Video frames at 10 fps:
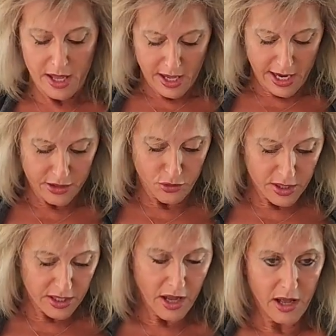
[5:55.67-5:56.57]
And you
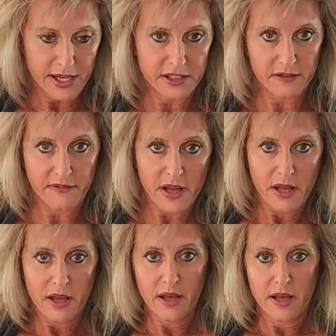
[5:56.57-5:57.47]
can kind of,
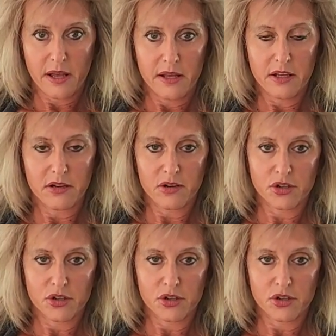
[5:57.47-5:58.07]
you know,